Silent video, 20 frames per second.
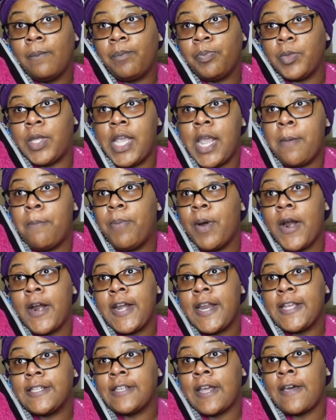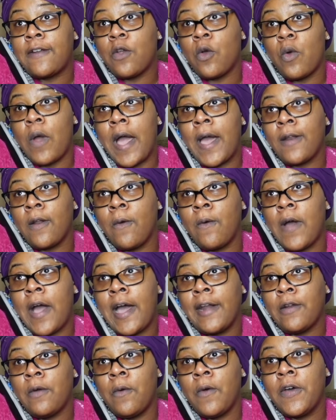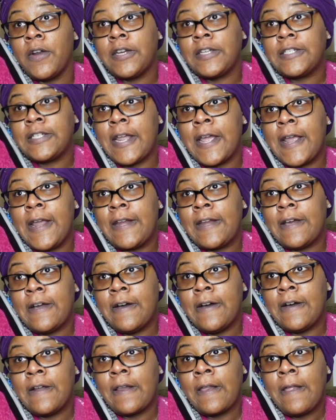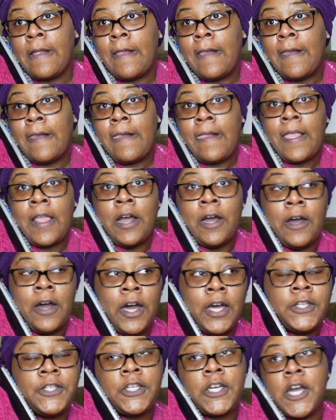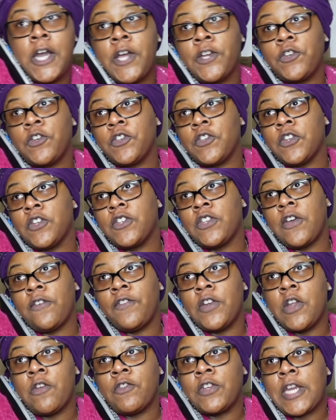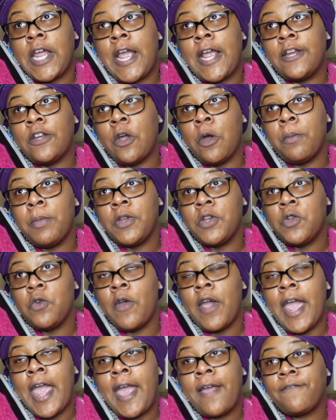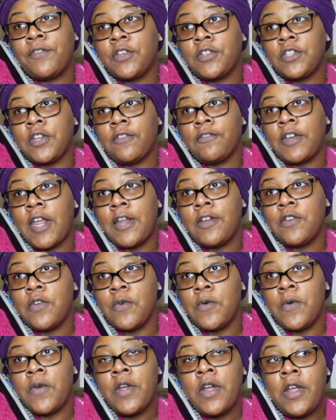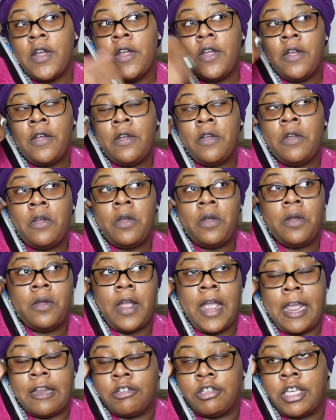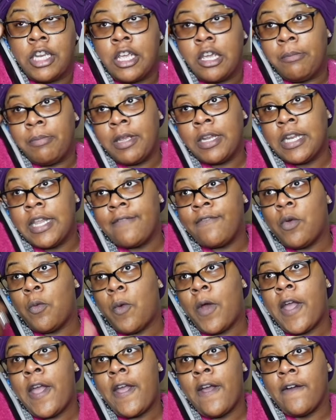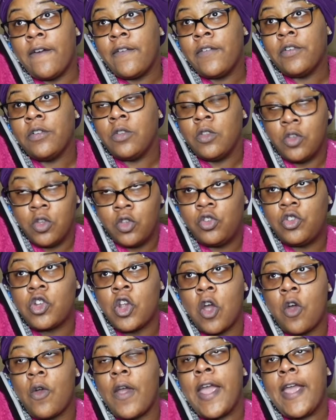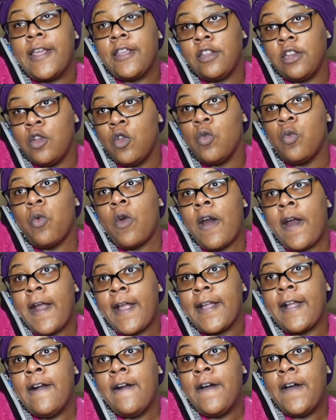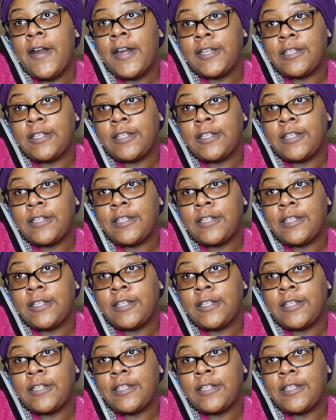Bernice, I don't understand it, honey. Other countries and stuff and everything don't be doing half the stuff they doing and still be living well. You sure, and you right, hon.